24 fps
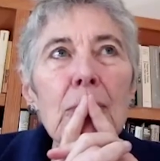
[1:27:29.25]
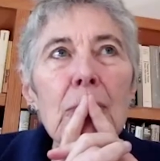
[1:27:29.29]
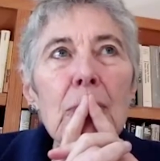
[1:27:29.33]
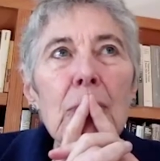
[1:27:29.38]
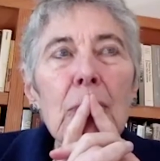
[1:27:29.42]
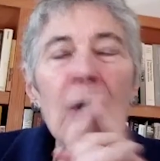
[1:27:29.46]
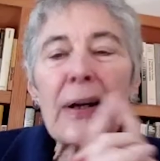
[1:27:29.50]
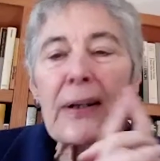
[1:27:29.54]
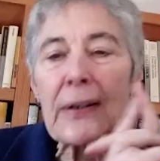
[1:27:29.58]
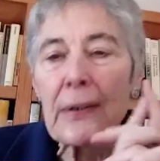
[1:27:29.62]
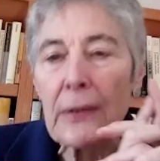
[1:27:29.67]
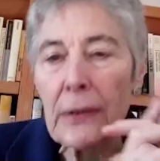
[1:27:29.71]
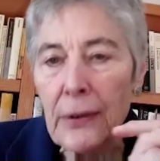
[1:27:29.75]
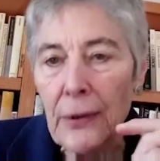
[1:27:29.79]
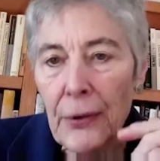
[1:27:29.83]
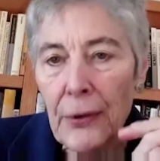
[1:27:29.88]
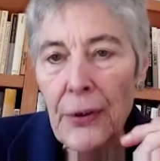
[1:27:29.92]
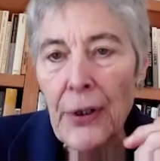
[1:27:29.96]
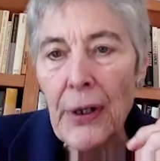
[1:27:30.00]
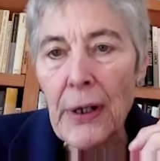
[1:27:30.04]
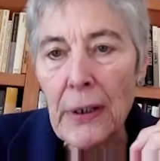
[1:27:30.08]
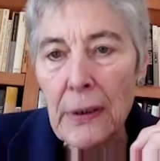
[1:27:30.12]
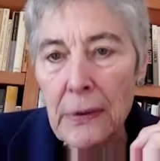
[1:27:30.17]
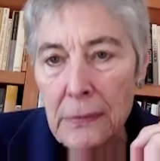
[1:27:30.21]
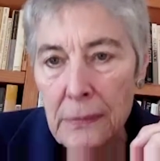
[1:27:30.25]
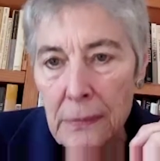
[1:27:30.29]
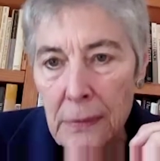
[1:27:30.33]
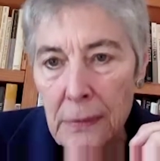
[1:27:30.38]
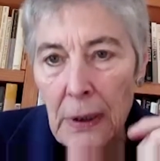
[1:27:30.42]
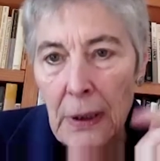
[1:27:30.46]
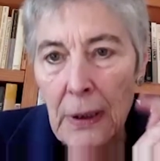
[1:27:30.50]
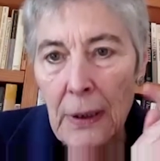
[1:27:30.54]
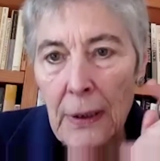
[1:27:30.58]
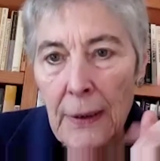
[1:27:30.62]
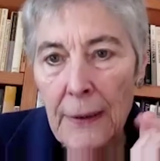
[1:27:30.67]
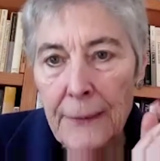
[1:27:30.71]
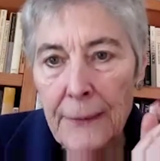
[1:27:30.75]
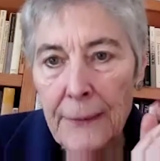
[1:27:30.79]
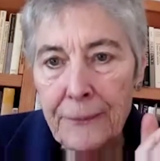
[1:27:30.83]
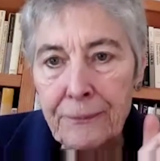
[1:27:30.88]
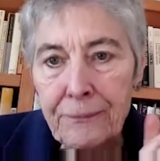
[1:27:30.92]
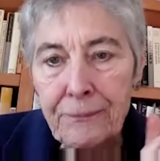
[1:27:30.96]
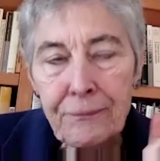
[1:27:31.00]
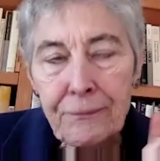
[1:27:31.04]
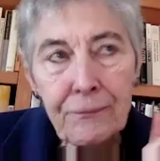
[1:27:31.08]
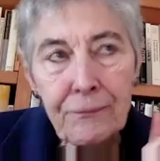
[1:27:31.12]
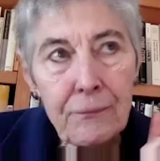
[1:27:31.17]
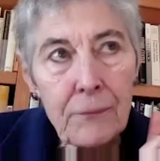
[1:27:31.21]
quite clear now.
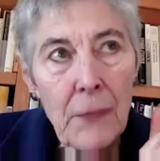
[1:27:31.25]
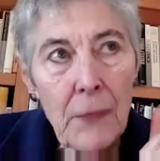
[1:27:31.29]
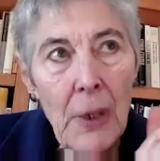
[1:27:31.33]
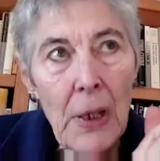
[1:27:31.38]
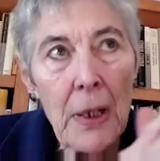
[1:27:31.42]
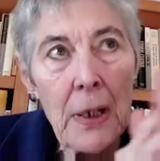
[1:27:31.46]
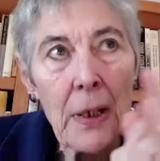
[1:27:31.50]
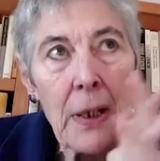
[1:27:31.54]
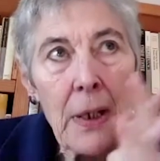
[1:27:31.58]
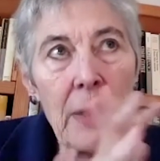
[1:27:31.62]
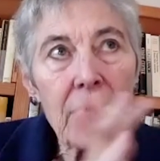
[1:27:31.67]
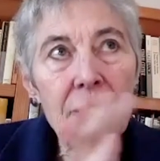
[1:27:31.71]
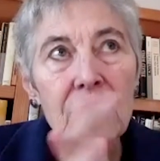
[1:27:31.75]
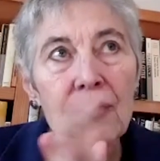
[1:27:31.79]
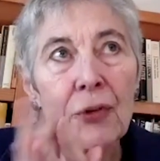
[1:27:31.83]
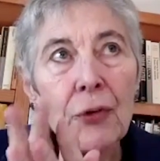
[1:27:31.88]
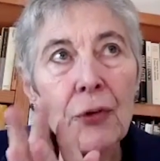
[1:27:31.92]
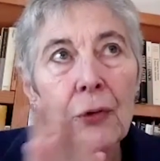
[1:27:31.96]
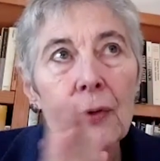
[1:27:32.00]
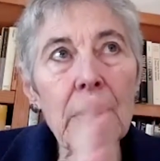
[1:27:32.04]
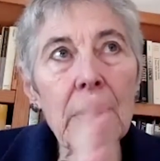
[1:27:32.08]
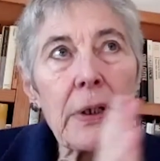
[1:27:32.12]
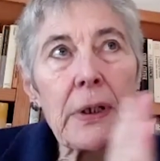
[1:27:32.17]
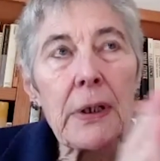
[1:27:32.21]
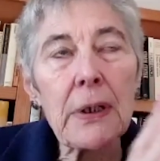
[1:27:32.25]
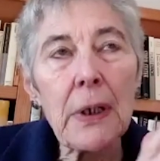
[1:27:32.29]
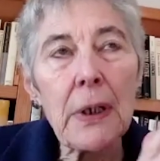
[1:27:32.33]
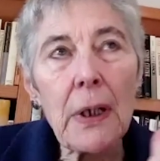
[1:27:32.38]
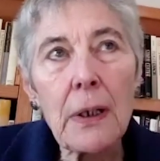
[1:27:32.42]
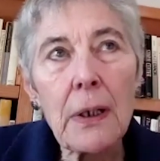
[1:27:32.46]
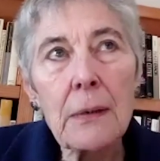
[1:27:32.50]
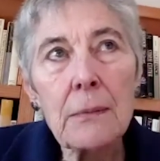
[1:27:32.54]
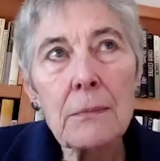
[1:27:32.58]
And certainly